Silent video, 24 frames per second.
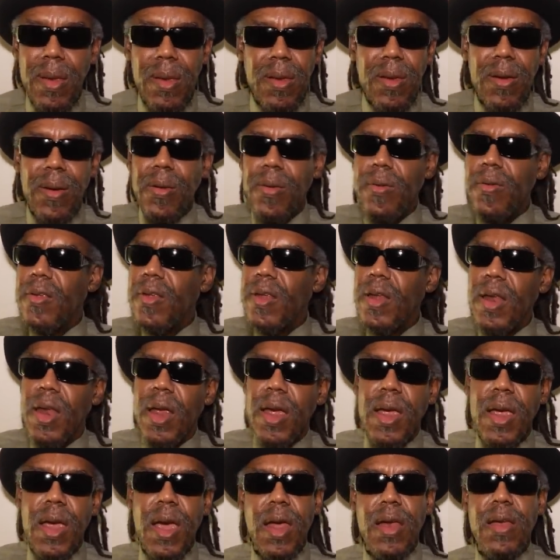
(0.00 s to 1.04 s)
You don't see
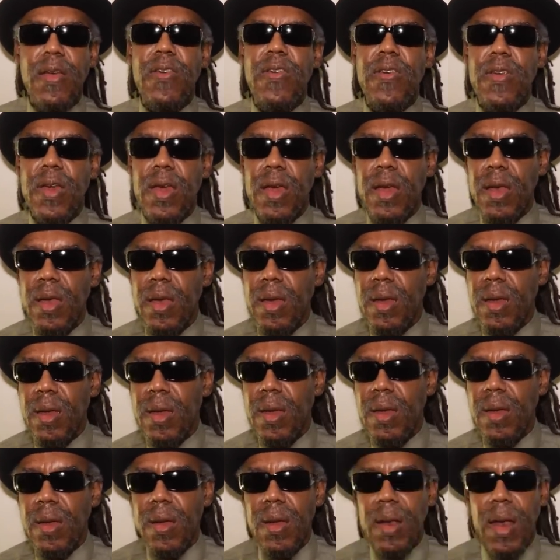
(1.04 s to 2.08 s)
that kind of shit.
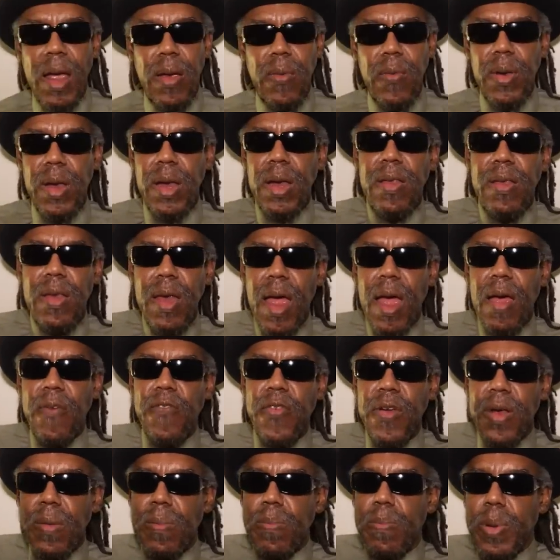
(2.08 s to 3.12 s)
Like when it's time
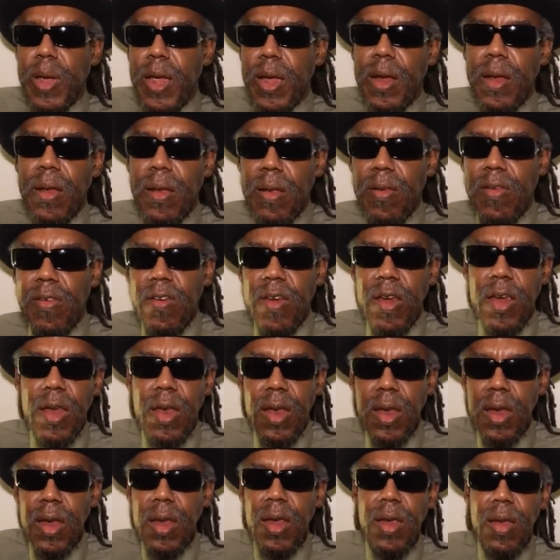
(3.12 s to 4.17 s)
for the big
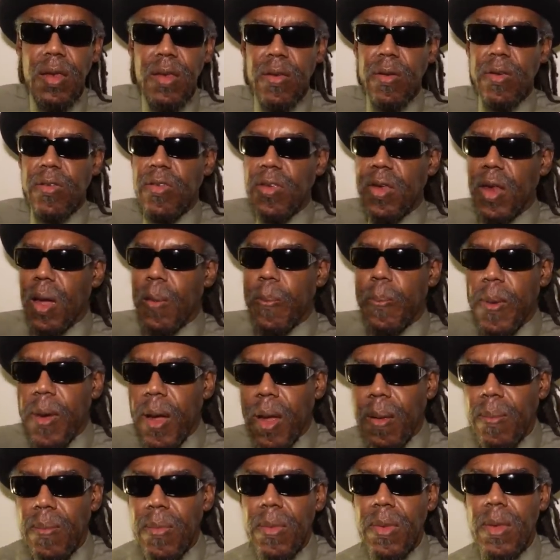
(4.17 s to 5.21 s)
shit to step
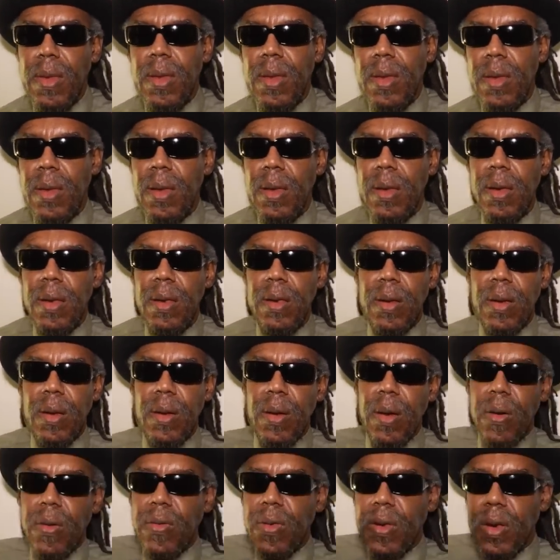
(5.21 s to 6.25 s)
up, to
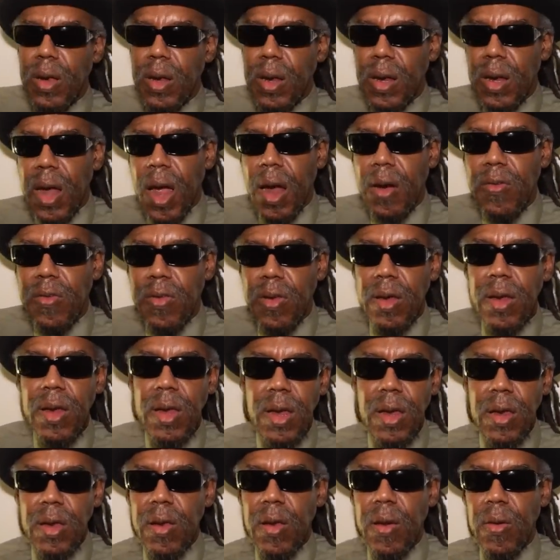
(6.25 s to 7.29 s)
go to the Congress,
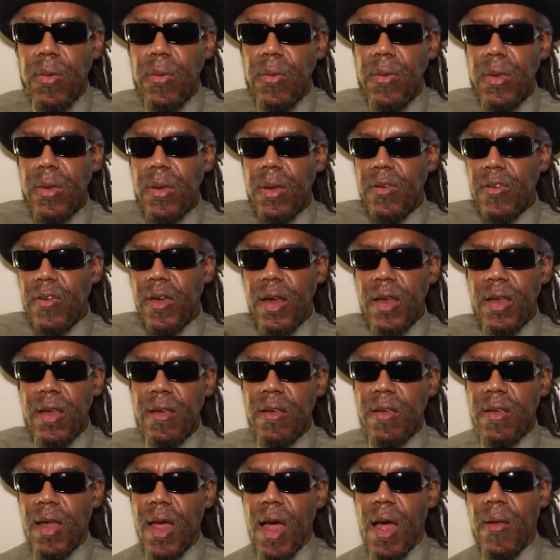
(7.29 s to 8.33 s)
you know, check
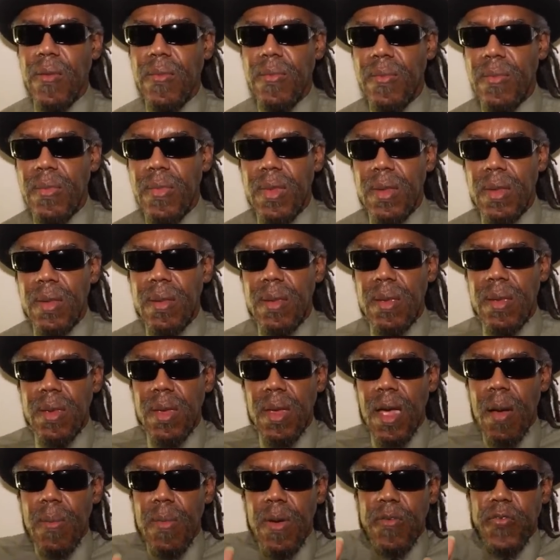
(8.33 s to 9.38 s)
this out.
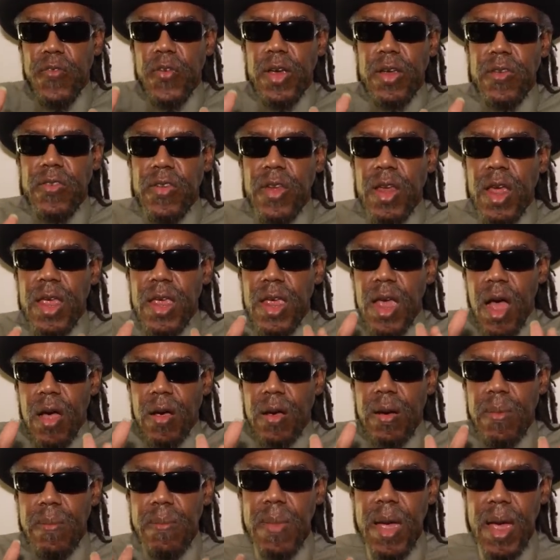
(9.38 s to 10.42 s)
Y'all motherfuckers saying y'all
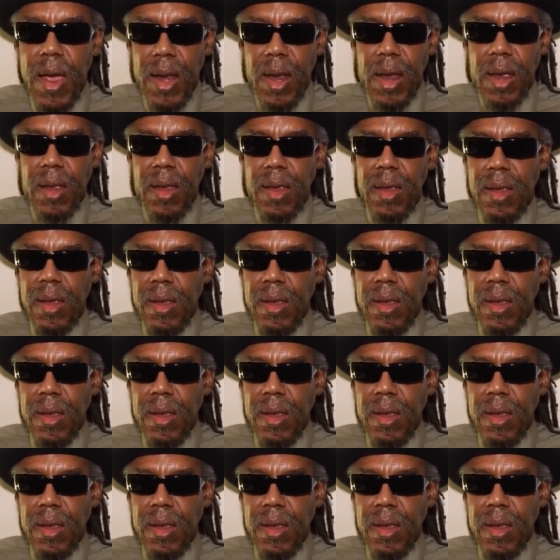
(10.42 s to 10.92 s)
committed